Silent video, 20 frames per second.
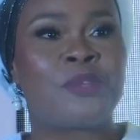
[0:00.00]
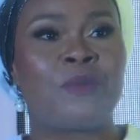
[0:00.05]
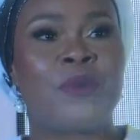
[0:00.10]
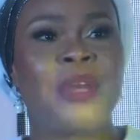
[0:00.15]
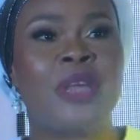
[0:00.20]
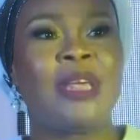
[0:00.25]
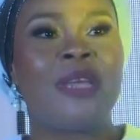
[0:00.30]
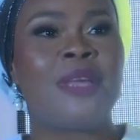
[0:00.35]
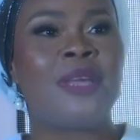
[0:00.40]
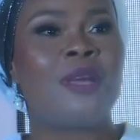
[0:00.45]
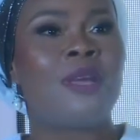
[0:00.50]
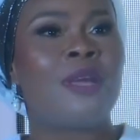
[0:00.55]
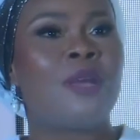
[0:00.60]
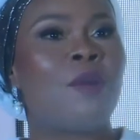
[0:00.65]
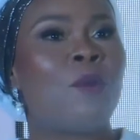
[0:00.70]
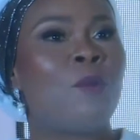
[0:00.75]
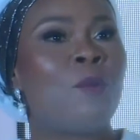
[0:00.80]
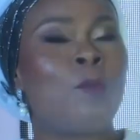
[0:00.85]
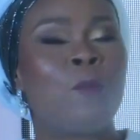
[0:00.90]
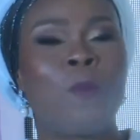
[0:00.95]
Yusuf
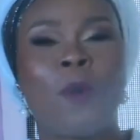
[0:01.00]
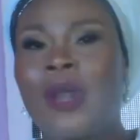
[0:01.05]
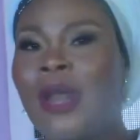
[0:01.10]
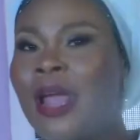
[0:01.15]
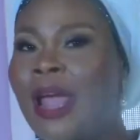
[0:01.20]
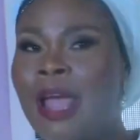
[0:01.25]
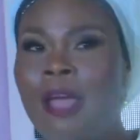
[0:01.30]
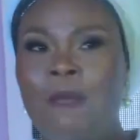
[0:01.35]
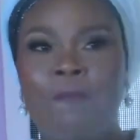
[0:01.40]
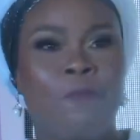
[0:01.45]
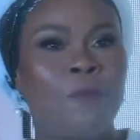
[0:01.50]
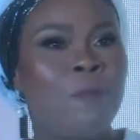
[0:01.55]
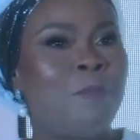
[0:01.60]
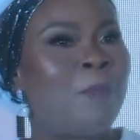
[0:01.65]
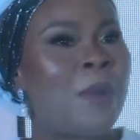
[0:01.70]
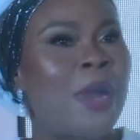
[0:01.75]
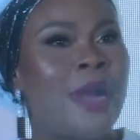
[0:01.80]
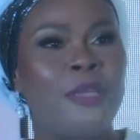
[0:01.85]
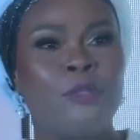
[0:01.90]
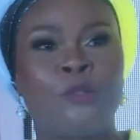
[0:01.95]
Kadrick said there is a
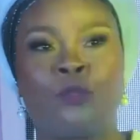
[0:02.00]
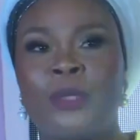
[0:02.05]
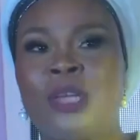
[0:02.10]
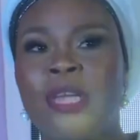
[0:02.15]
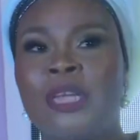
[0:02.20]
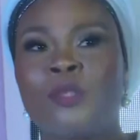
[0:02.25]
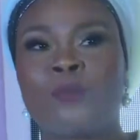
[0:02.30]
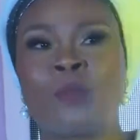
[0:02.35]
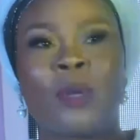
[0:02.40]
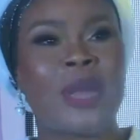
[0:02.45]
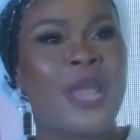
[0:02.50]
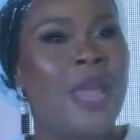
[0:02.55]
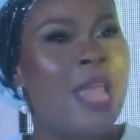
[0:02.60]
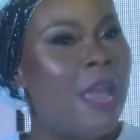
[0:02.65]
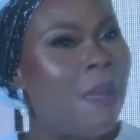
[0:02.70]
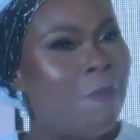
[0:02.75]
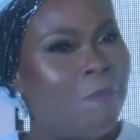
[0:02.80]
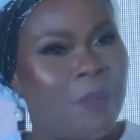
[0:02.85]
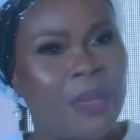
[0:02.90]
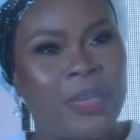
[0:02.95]
need for
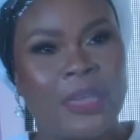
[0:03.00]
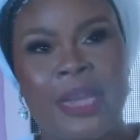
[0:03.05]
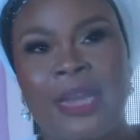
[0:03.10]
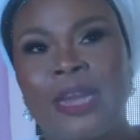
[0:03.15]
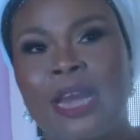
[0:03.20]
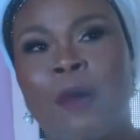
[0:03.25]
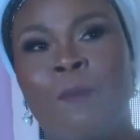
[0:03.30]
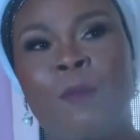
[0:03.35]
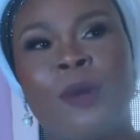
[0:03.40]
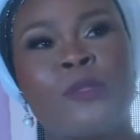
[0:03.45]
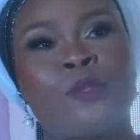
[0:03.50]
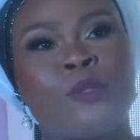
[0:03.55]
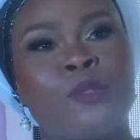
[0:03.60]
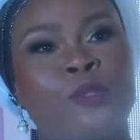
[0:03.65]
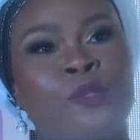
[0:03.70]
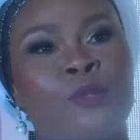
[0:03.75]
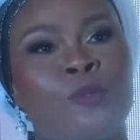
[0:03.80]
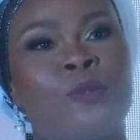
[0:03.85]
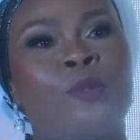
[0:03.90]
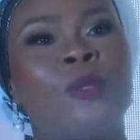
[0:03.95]
experts to lend their
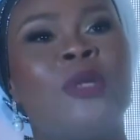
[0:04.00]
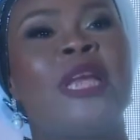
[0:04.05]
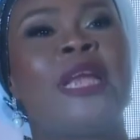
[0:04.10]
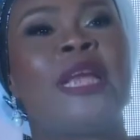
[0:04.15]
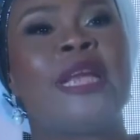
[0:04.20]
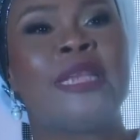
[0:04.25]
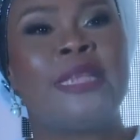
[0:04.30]
voices